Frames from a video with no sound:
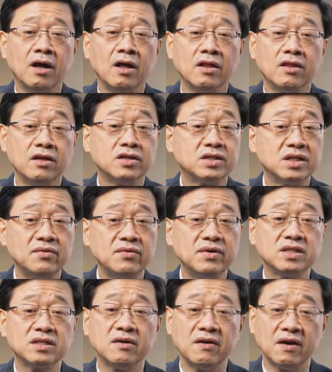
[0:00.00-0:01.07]
The series
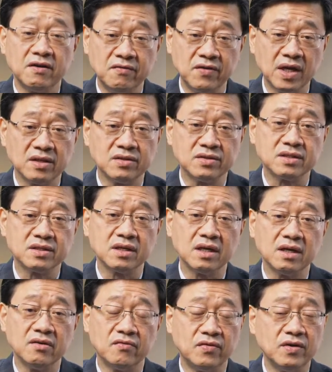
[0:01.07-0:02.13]
of events
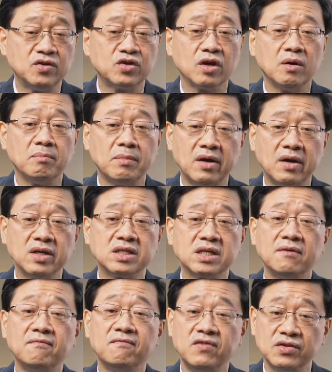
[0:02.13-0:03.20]
feature
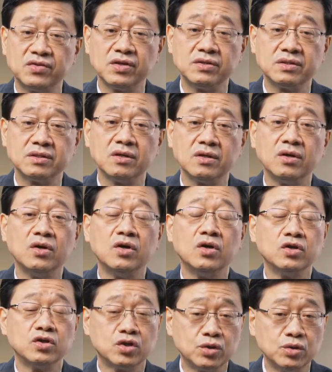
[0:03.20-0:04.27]
maritime visits,
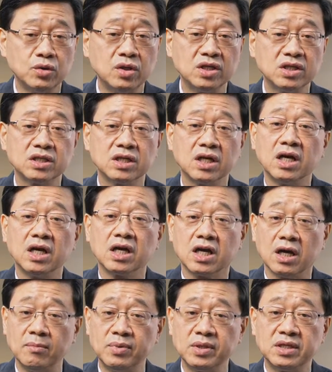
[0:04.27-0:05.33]
tours,
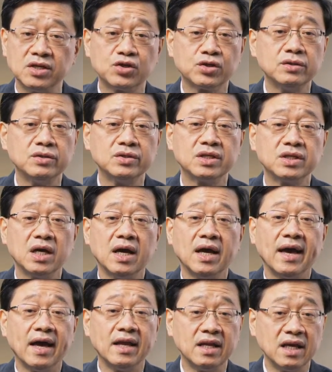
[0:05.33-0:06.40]
competitions,
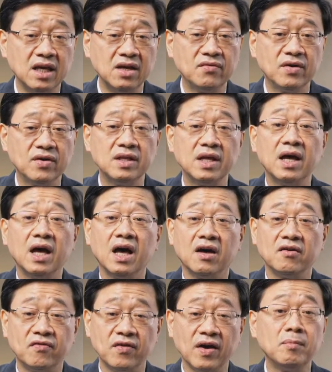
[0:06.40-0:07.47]
and even a
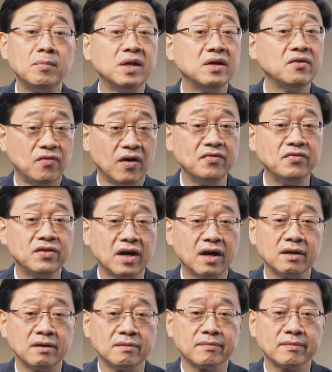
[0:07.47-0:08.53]
family fun day.